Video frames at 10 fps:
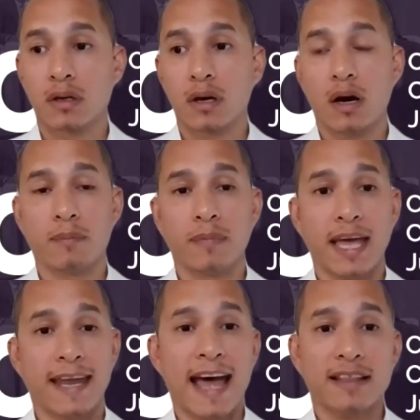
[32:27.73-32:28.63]

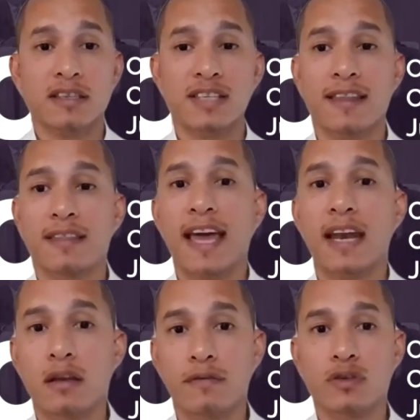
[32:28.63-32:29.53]
and not to say that that
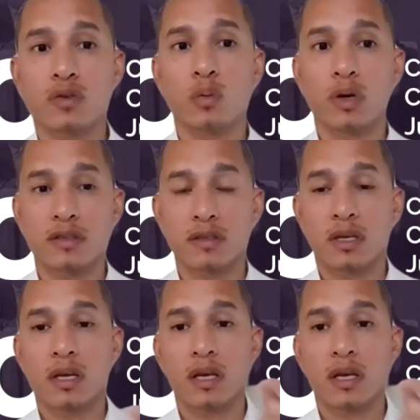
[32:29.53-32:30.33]
individual was